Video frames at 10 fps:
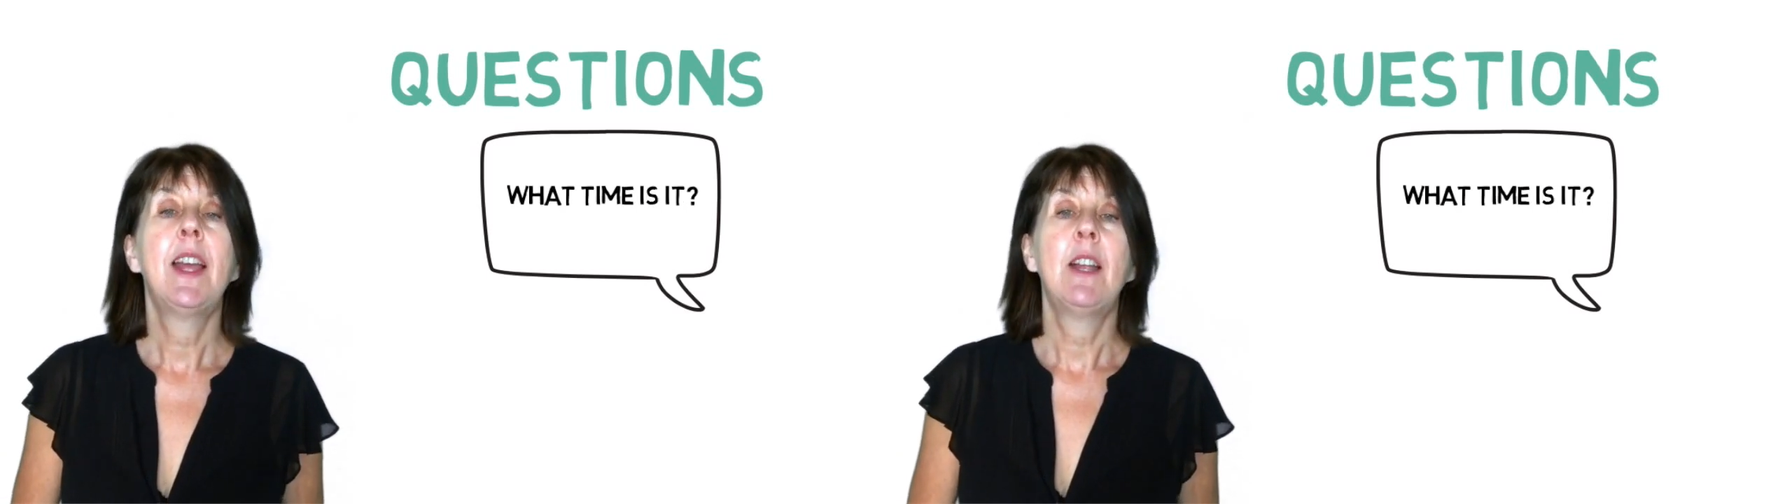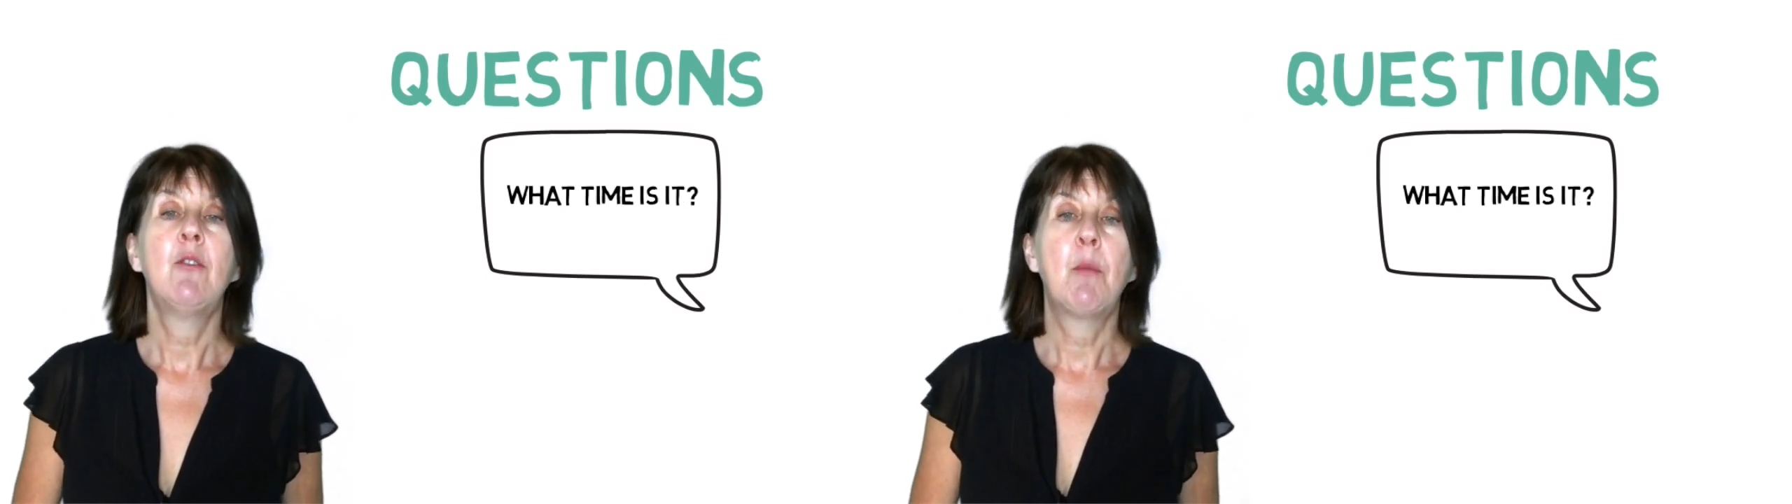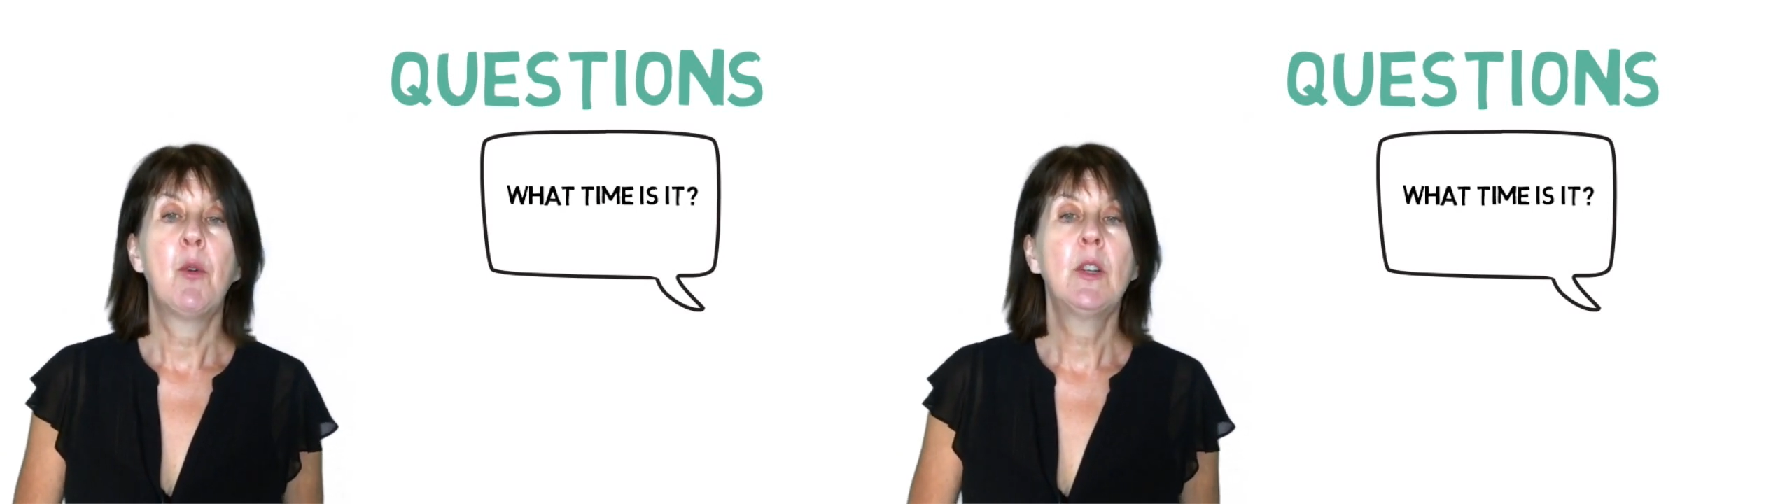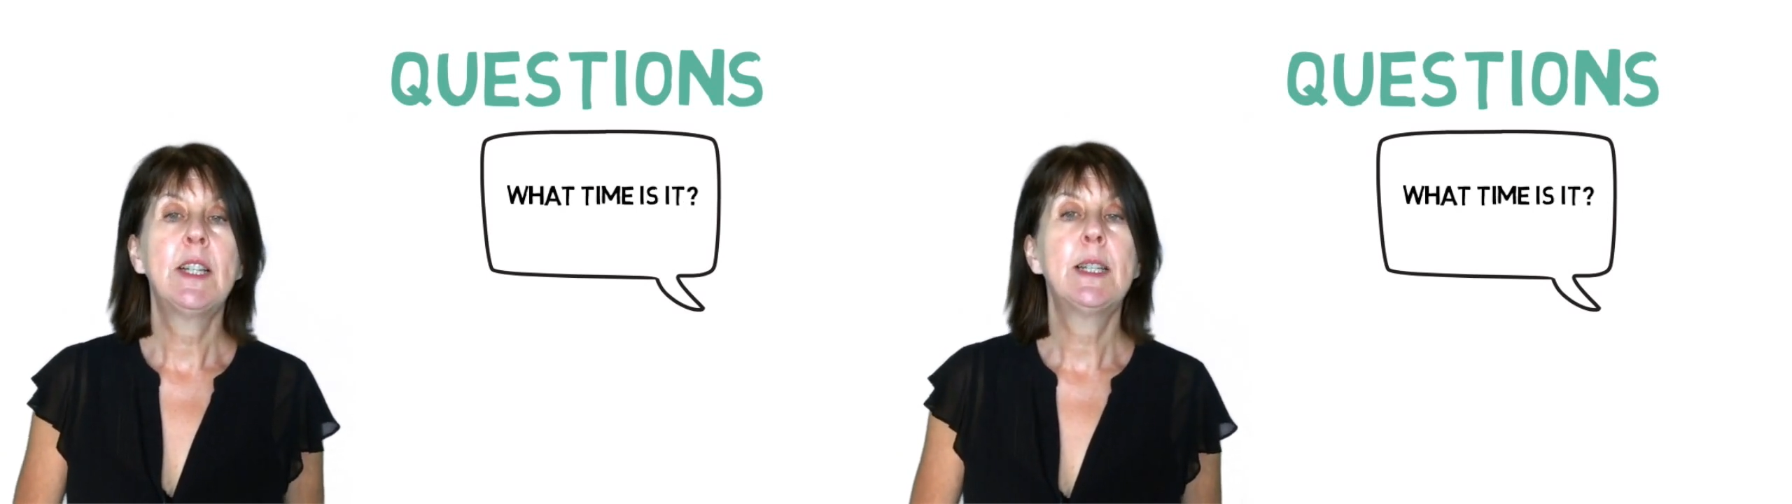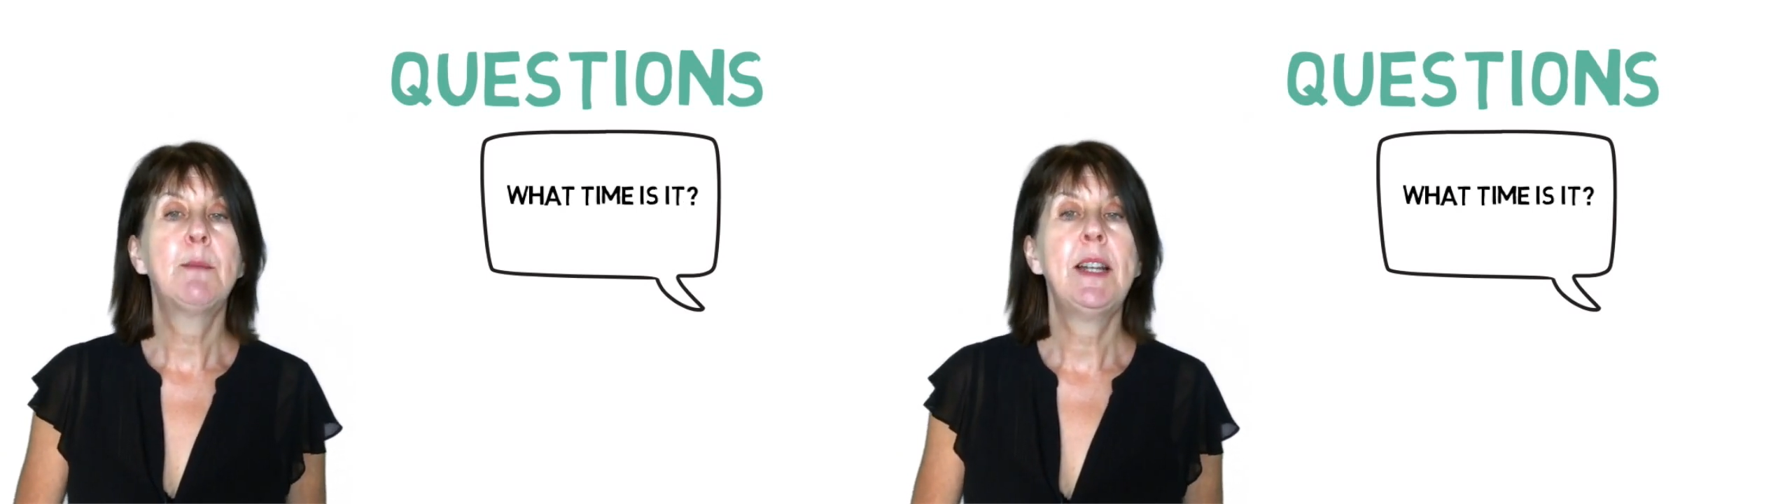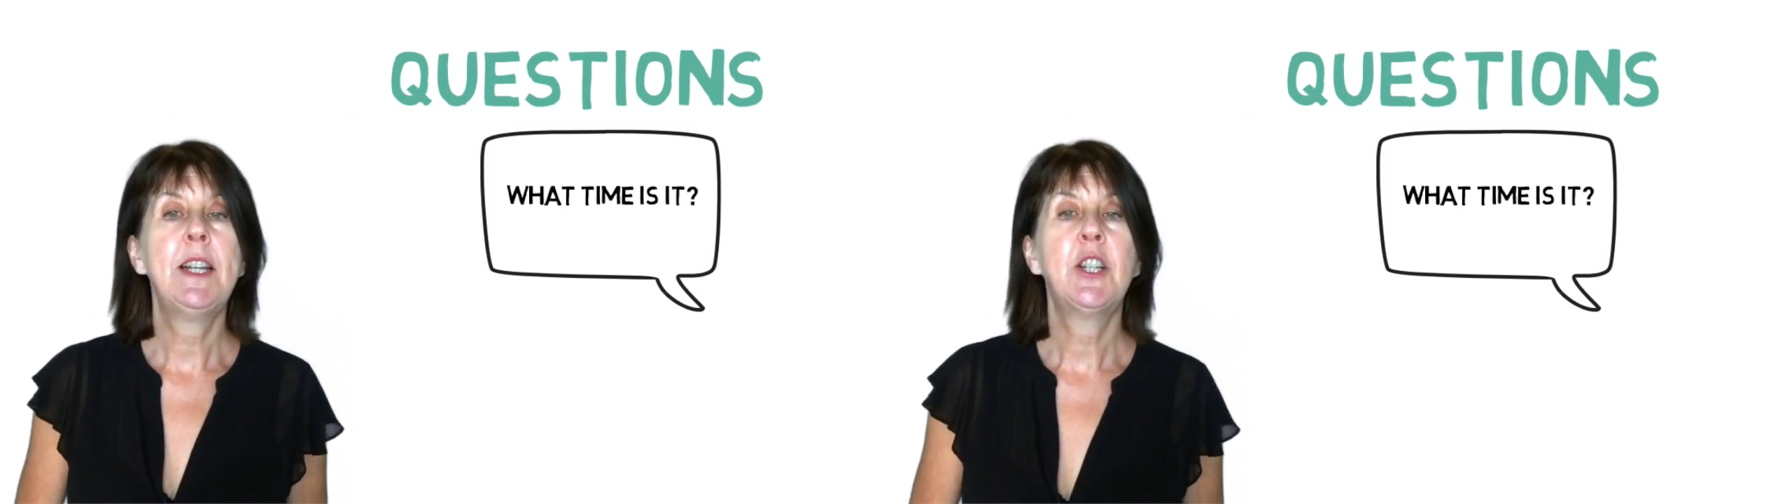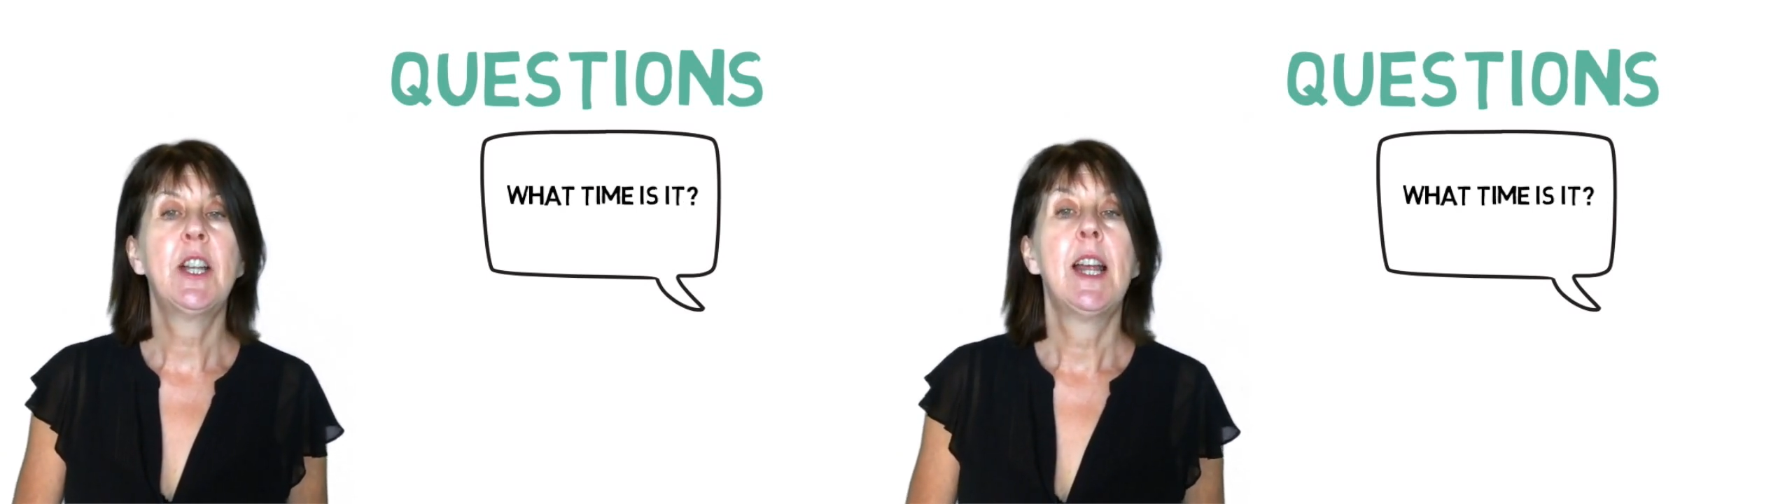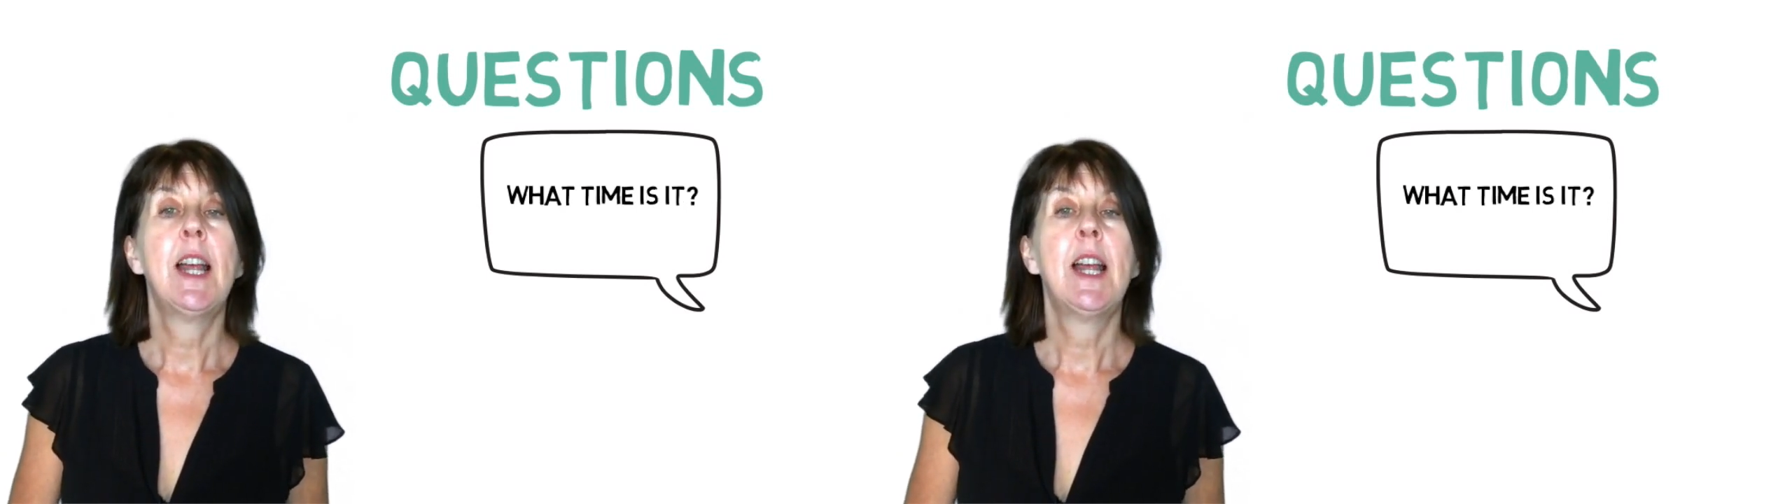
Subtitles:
In reported speech,